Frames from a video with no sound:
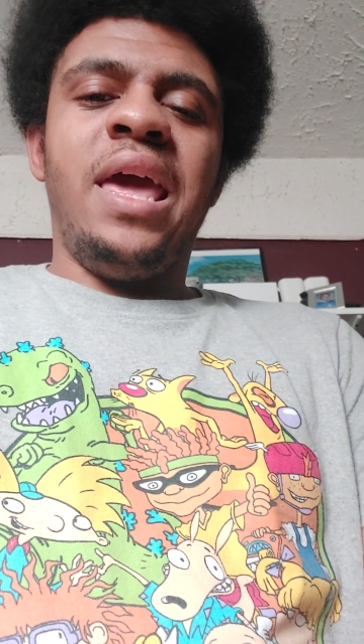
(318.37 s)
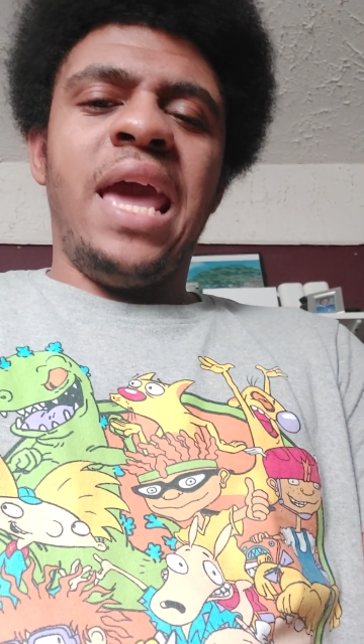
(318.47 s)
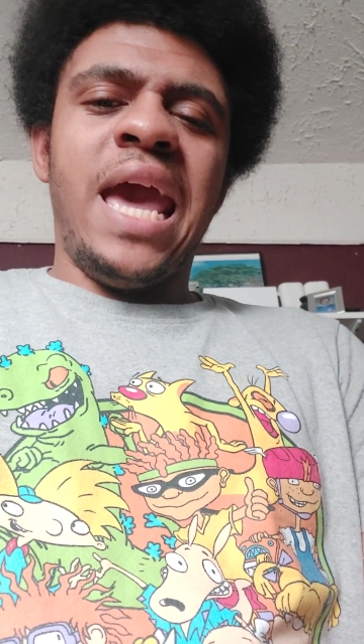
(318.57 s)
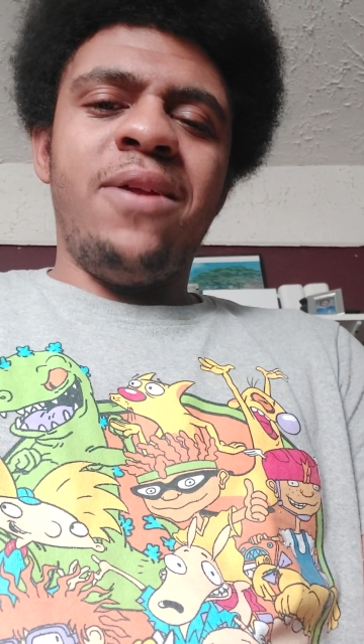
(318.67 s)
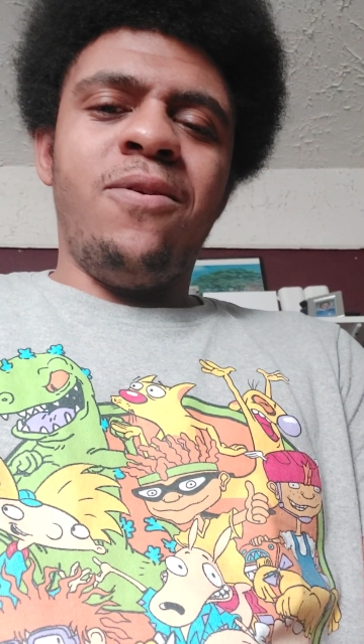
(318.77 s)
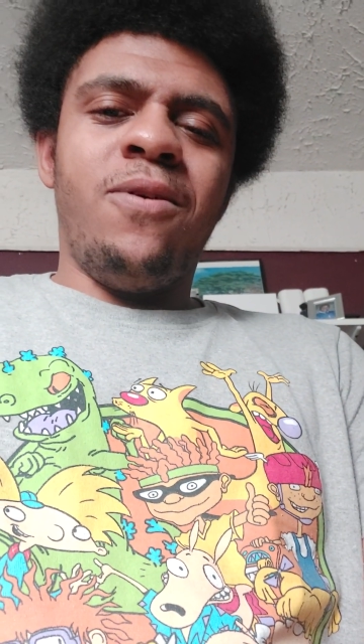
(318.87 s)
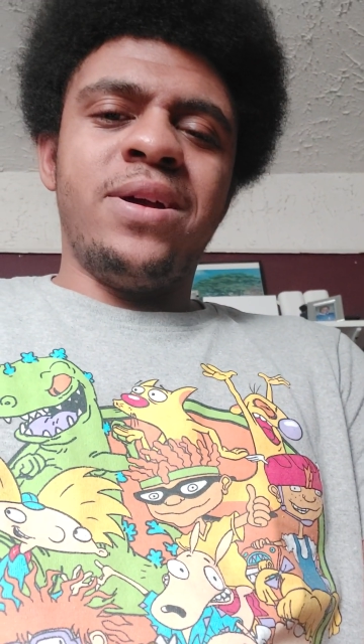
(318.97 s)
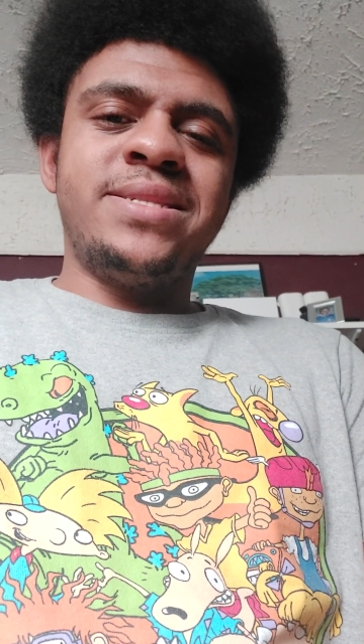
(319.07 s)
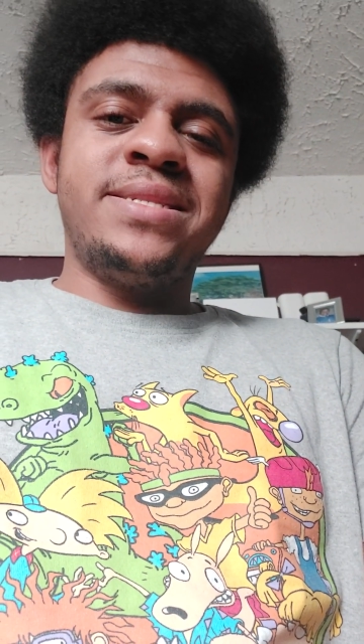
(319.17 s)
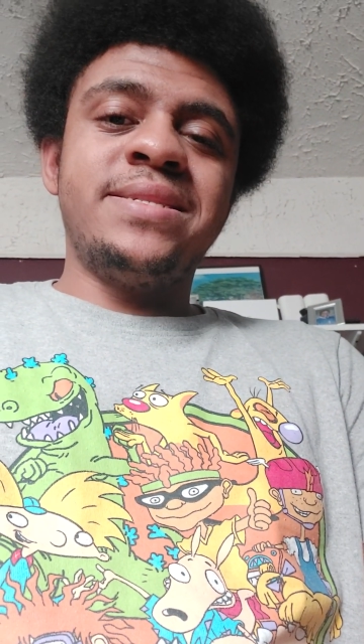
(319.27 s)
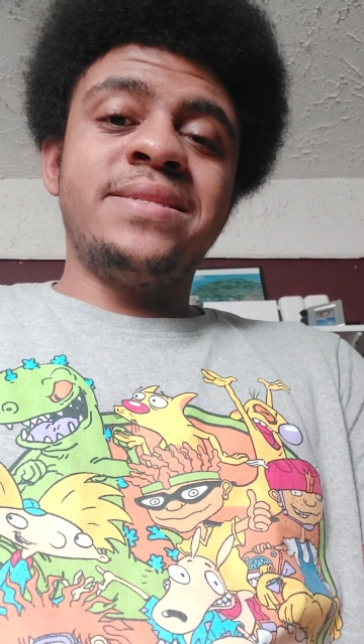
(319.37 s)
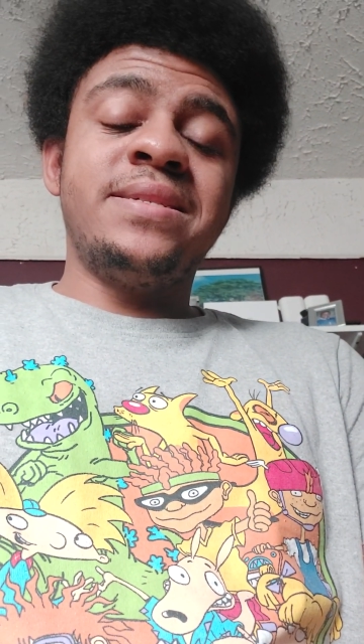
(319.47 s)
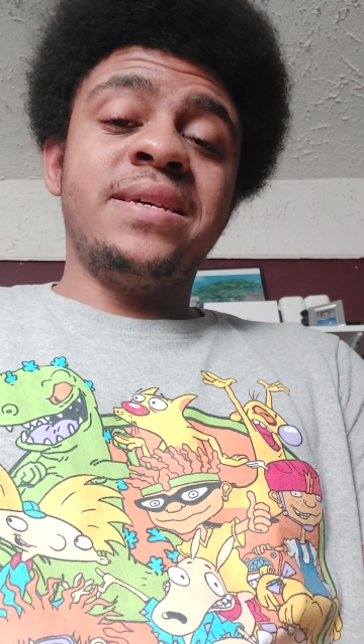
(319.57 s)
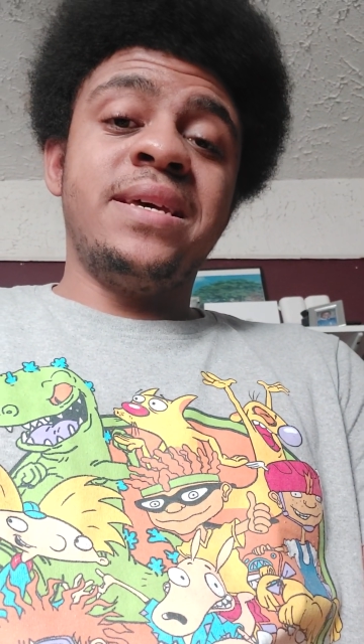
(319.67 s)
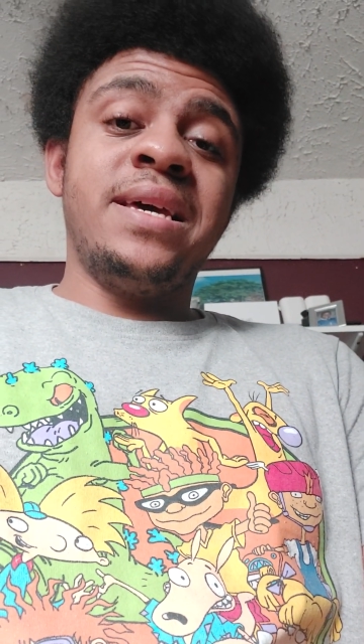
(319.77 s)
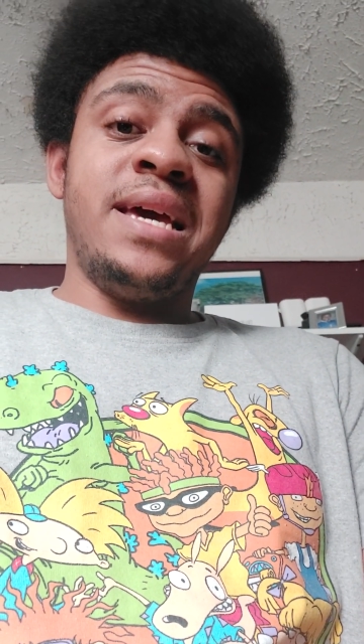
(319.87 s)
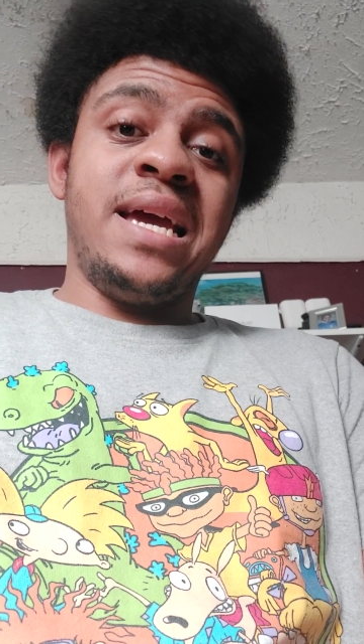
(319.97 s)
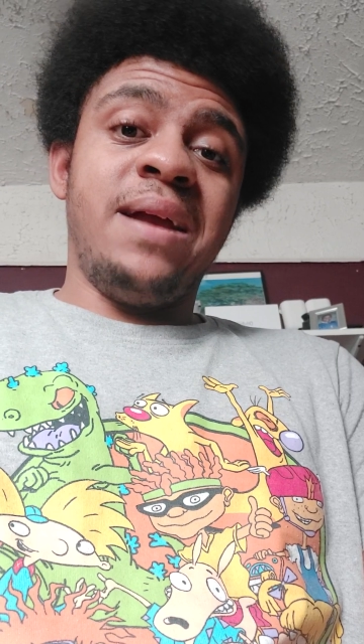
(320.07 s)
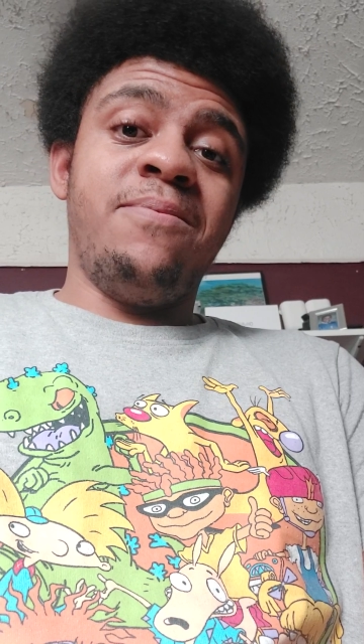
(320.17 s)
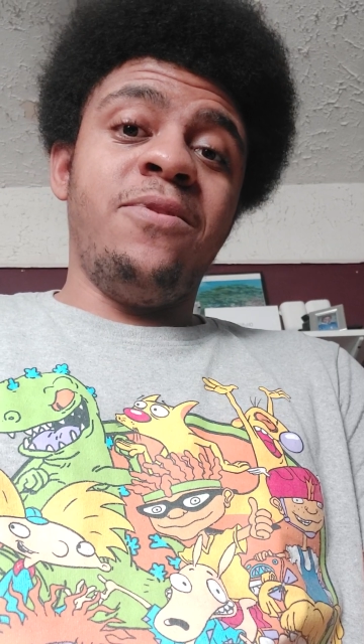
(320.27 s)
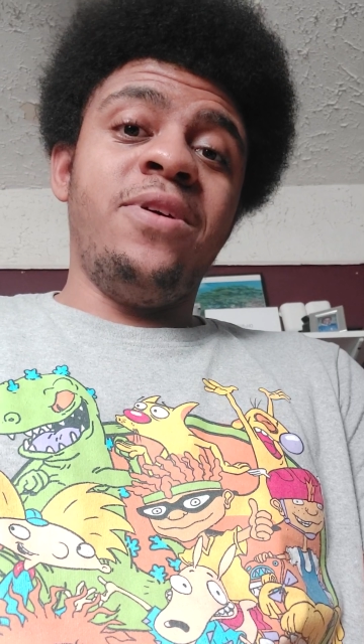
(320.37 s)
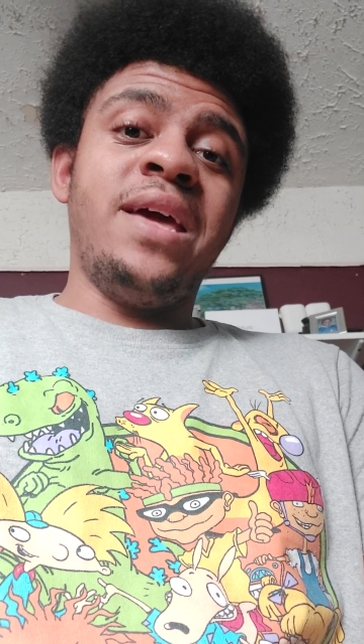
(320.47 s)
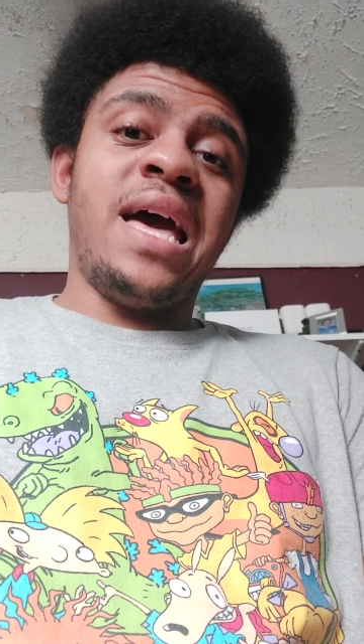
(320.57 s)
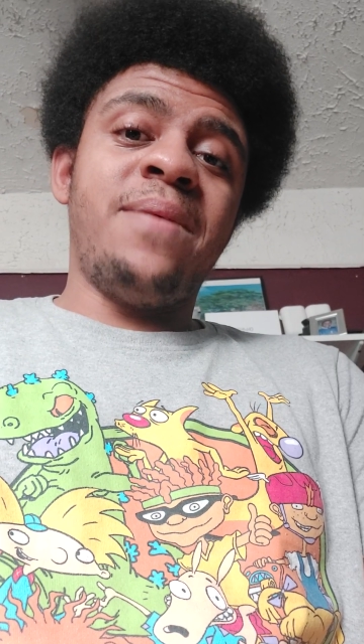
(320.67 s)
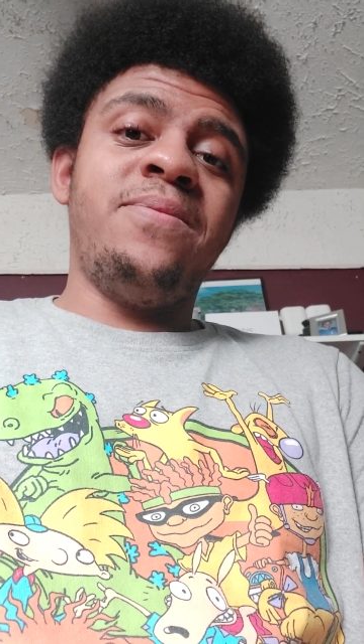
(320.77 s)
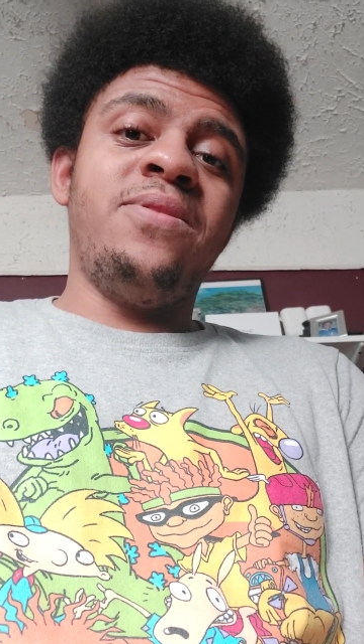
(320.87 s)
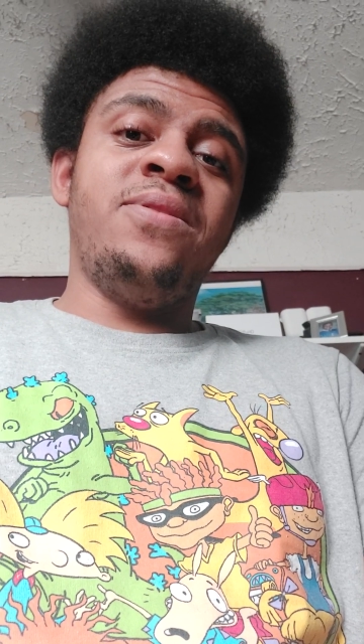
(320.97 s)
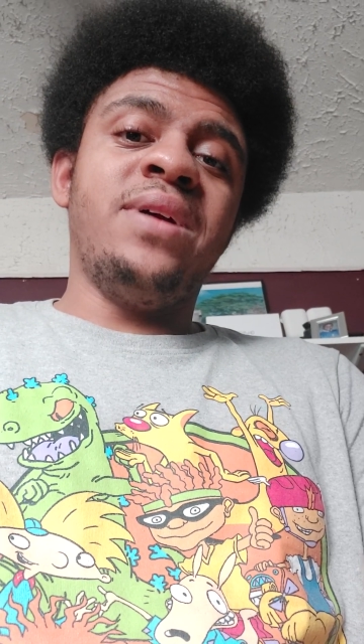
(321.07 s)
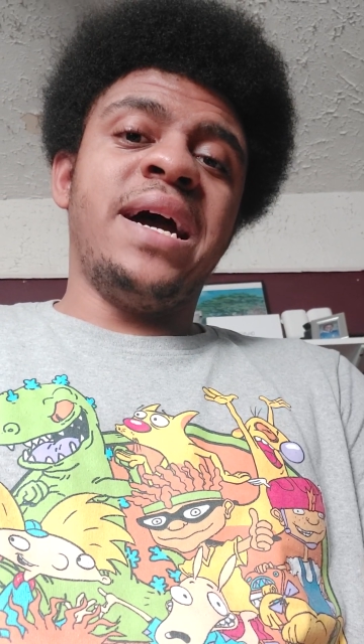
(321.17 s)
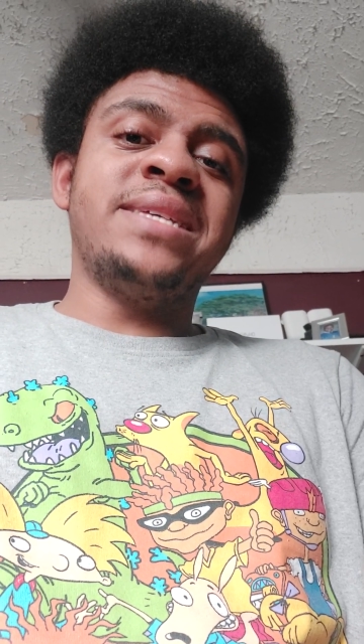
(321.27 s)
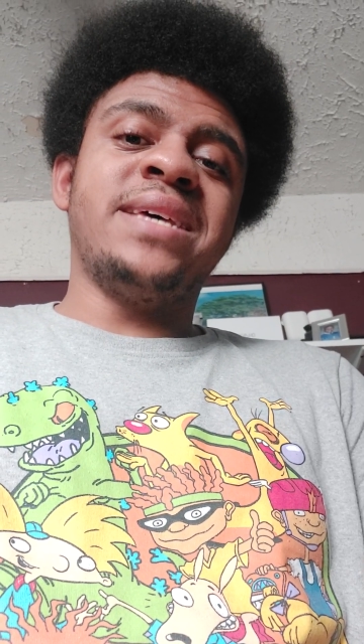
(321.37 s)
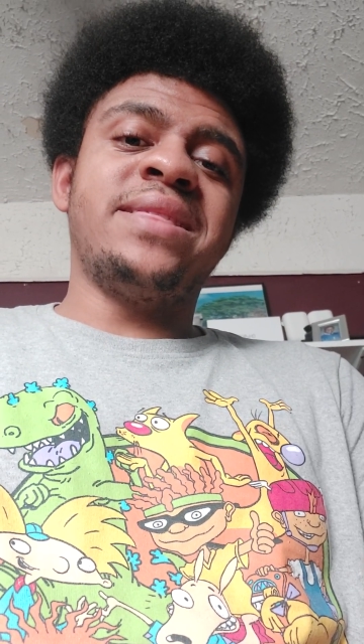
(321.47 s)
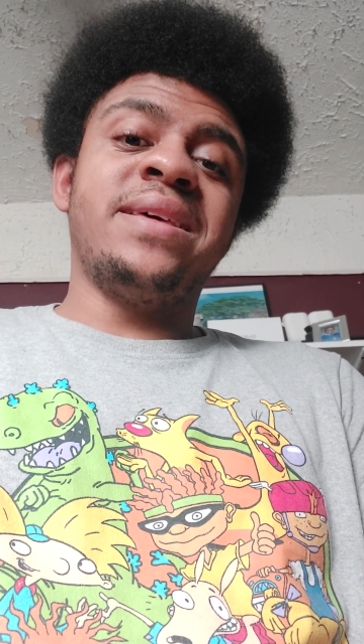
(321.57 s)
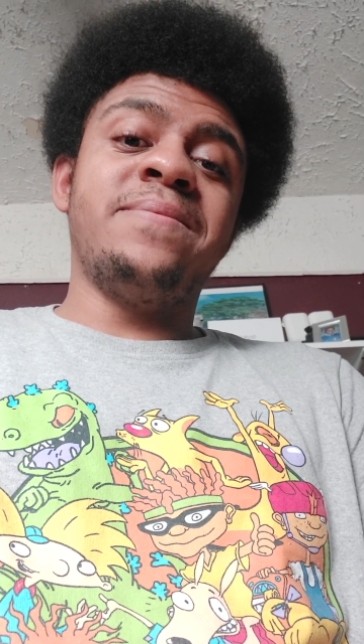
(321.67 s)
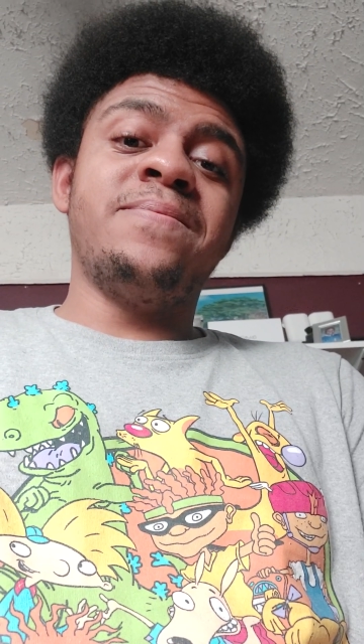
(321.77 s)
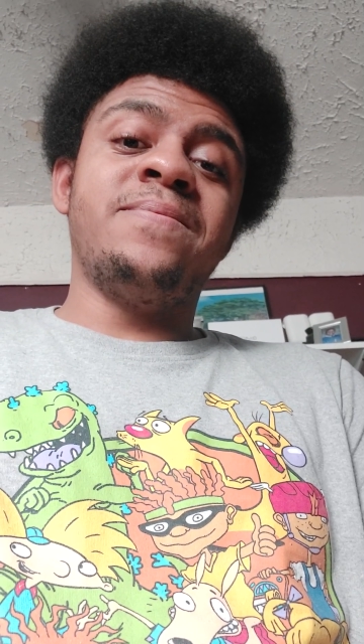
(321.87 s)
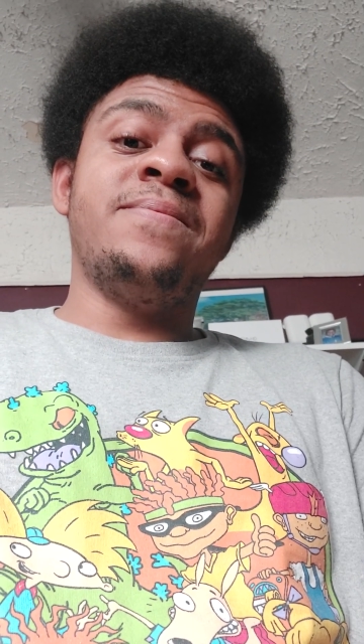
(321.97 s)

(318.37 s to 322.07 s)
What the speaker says: And of course, I'm really happy you guys liked it.